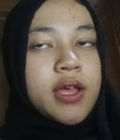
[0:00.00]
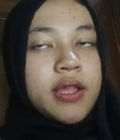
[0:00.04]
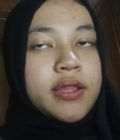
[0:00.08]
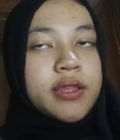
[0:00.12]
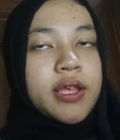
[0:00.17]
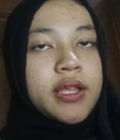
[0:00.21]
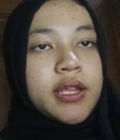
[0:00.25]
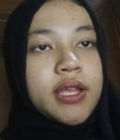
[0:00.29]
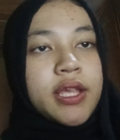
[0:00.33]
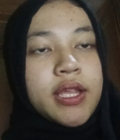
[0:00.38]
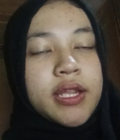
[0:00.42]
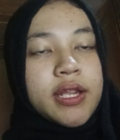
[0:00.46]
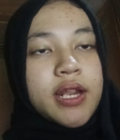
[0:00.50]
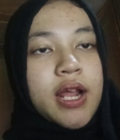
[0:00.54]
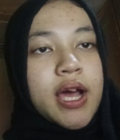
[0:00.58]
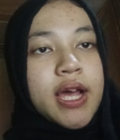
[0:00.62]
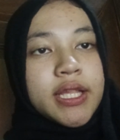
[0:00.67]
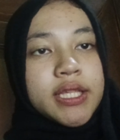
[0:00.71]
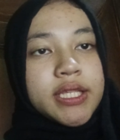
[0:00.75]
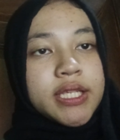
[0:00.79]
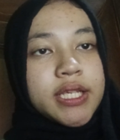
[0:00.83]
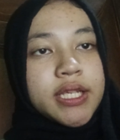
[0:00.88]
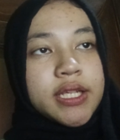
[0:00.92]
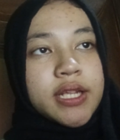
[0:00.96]
Then in
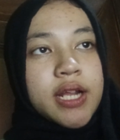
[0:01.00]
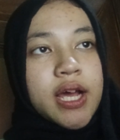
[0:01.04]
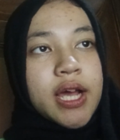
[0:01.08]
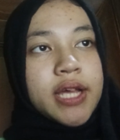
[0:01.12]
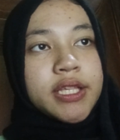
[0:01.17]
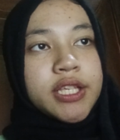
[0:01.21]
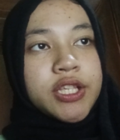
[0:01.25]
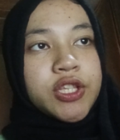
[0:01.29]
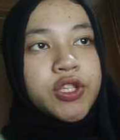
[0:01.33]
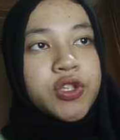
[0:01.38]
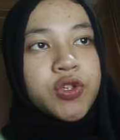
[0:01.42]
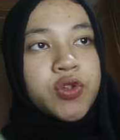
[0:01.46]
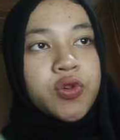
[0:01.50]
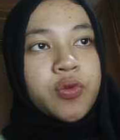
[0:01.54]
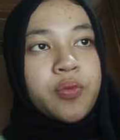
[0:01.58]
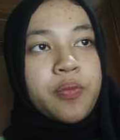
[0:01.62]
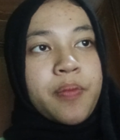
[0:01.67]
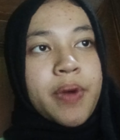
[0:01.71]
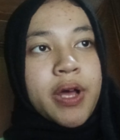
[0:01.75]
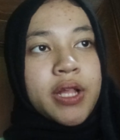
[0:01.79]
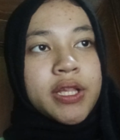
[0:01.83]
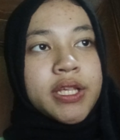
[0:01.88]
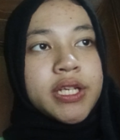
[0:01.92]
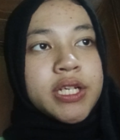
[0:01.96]
1992,
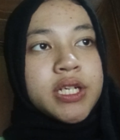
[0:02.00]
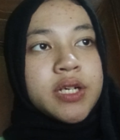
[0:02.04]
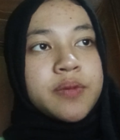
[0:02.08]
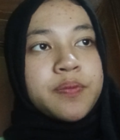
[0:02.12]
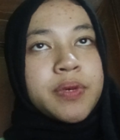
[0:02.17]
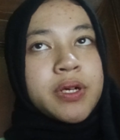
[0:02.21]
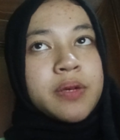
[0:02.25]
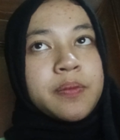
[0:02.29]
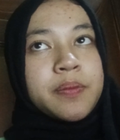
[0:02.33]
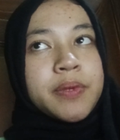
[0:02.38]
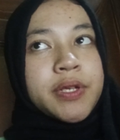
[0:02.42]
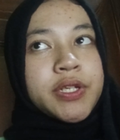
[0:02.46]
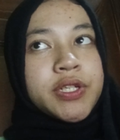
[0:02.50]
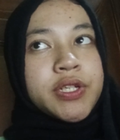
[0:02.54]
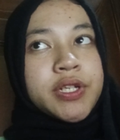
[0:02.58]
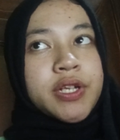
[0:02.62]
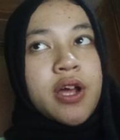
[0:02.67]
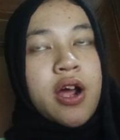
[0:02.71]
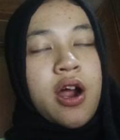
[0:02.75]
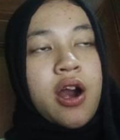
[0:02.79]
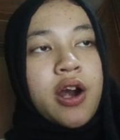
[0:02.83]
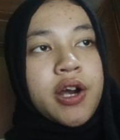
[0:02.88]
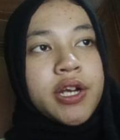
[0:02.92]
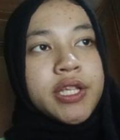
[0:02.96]
Bellinger published an
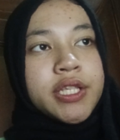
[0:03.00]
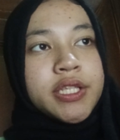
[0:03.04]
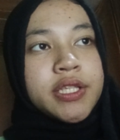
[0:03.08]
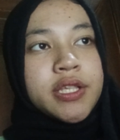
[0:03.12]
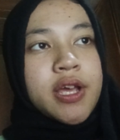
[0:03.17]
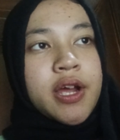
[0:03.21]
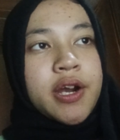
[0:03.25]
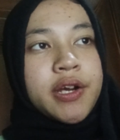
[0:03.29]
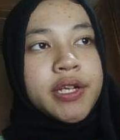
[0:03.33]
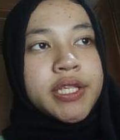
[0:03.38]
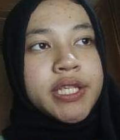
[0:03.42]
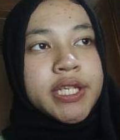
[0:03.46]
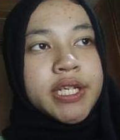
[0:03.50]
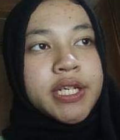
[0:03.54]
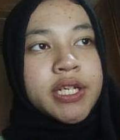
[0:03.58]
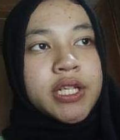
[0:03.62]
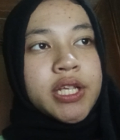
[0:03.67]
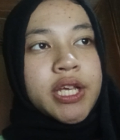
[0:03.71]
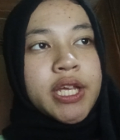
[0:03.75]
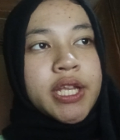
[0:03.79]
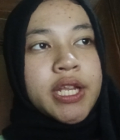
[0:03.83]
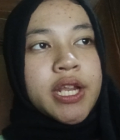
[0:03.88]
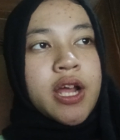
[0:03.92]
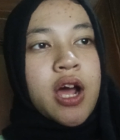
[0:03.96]
article
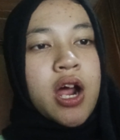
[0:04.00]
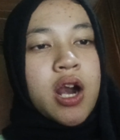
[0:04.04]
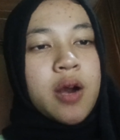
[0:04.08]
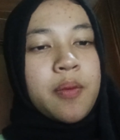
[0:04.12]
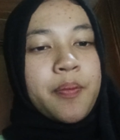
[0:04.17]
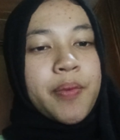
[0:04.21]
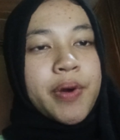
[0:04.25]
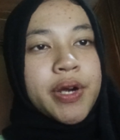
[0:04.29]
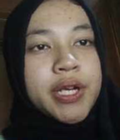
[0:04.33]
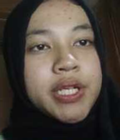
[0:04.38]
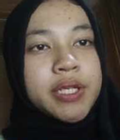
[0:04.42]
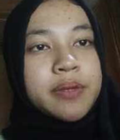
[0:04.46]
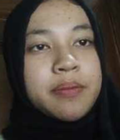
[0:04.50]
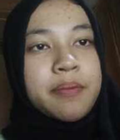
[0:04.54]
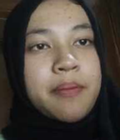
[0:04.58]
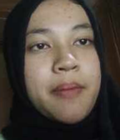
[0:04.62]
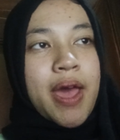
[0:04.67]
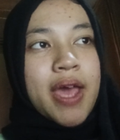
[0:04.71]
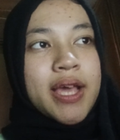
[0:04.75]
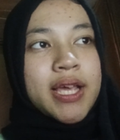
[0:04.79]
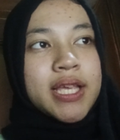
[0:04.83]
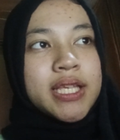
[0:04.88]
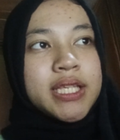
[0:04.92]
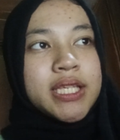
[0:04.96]
in Harper's
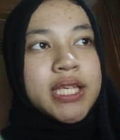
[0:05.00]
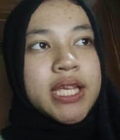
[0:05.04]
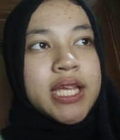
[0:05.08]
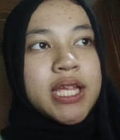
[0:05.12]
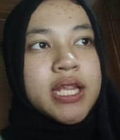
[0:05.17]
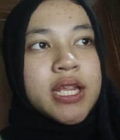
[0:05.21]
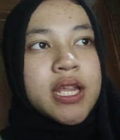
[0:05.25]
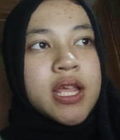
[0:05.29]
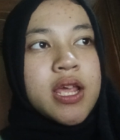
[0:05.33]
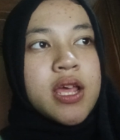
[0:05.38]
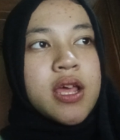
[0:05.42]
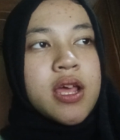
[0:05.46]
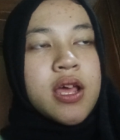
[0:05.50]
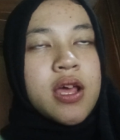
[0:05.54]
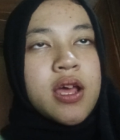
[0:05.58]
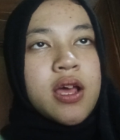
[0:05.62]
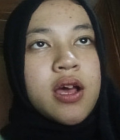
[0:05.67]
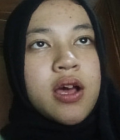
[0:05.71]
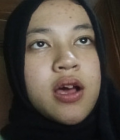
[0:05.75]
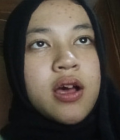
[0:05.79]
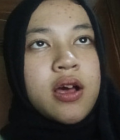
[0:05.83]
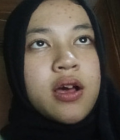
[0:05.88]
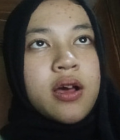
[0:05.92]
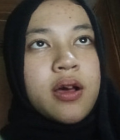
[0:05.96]
Magazine
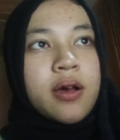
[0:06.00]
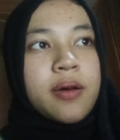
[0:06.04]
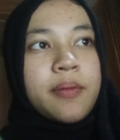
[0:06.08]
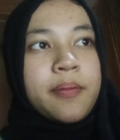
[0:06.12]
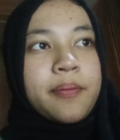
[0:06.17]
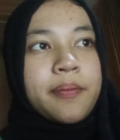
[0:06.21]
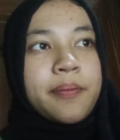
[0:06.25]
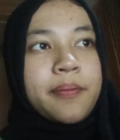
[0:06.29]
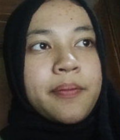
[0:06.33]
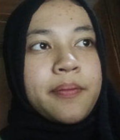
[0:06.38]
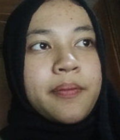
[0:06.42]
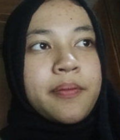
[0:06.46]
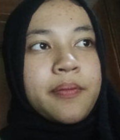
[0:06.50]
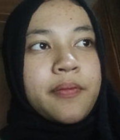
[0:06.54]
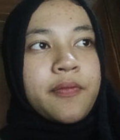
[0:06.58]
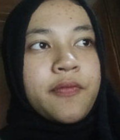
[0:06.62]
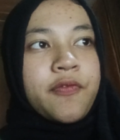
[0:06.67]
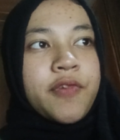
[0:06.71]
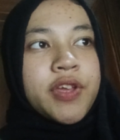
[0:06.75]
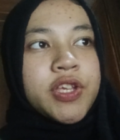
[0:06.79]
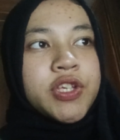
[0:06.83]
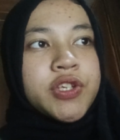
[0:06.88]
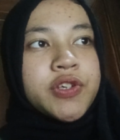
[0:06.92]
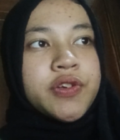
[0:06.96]

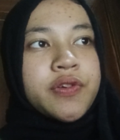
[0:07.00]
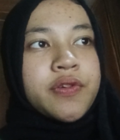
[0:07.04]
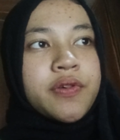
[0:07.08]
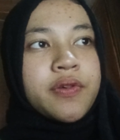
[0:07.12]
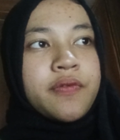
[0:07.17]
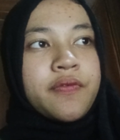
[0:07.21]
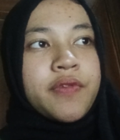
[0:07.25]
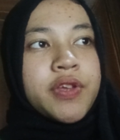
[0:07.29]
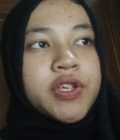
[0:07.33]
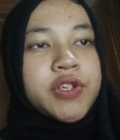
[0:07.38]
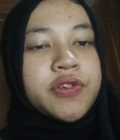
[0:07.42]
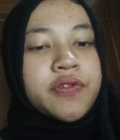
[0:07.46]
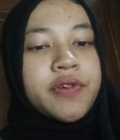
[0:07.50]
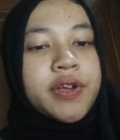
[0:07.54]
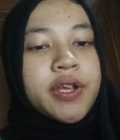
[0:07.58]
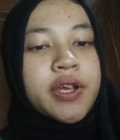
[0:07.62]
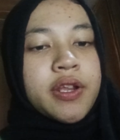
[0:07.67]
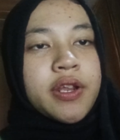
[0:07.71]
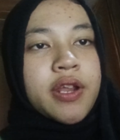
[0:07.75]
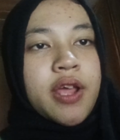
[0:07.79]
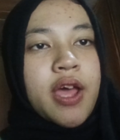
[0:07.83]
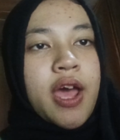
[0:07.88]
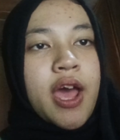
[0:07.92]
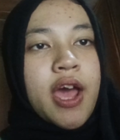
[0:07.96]
featuring
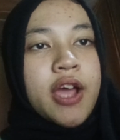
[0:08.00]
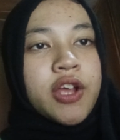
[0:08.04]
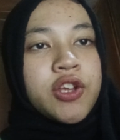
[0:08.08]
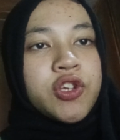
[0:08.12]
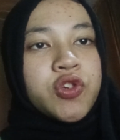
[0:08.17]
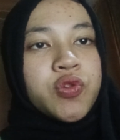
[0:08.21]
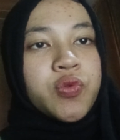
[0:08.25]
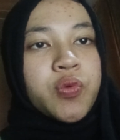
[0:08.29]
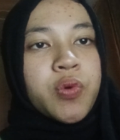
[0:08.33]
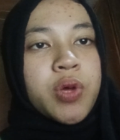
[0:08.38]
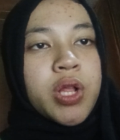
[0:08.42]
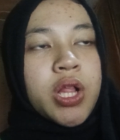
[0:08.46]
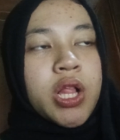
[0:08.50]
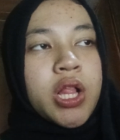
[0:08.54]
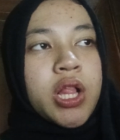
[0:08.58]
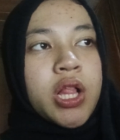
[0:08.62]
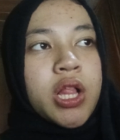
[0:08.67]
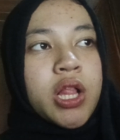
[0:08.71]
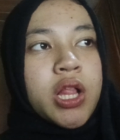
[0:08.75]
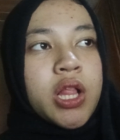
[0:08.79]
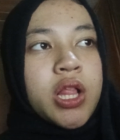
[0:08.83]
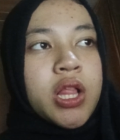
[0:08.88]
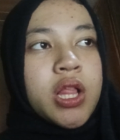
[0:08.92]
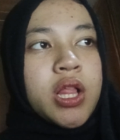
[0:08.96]
an
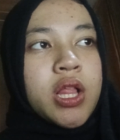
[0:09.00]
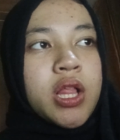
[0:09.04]
actual